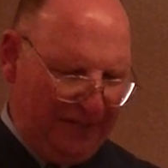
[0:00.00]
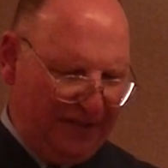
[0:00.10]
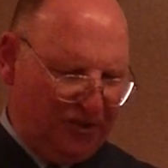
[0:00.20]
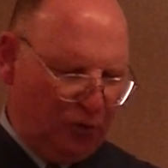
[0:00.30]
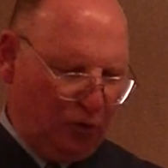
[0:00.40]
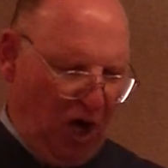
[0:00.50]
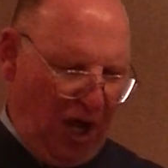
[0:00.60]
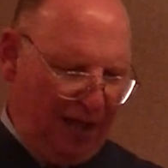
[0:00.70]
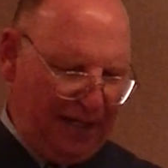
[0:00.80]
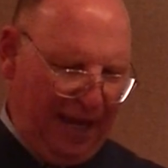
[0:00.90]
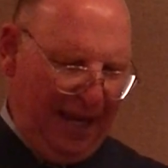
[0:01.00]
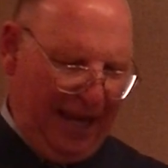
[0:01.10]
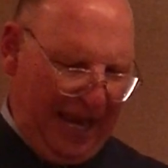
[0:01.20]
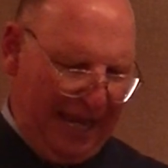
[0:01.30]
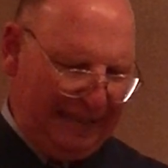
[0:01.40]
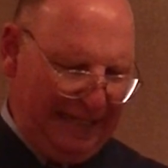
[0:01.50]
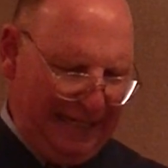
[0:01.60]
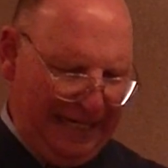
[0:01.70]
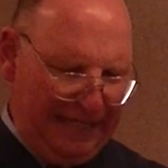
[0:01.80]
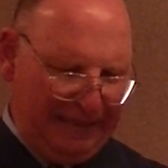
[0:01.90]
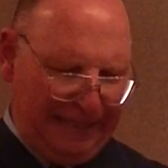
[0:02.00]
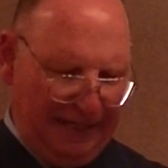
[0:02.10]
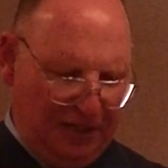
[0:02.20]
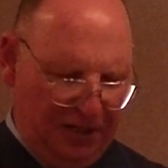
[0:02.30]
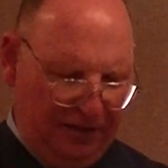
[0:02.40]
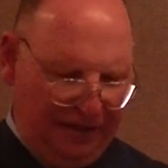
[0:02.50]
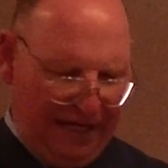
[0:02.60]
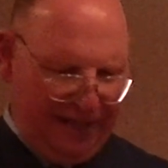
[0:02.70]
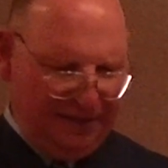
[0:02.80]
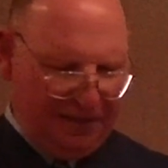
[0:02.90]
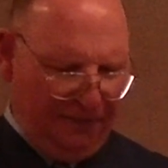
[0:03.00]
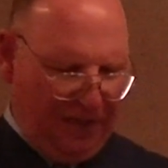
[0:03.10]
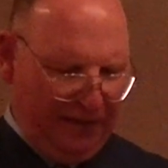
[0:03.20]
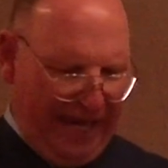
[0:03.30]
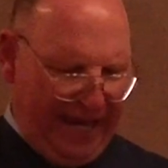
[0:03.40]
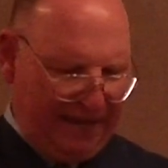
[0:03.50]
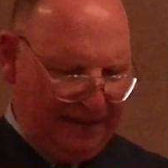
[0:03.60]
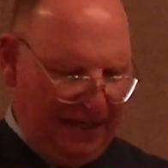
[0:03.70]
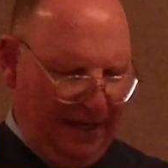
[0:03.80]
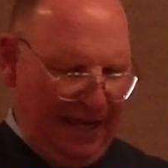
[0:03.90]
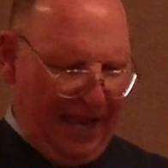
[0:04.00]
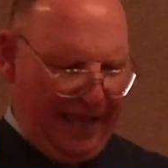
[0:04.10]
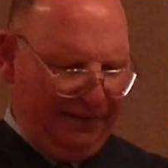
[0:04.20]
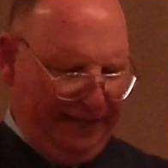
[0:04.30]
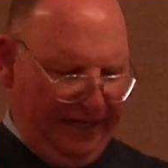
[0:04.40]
be strong and eat the good things of the land and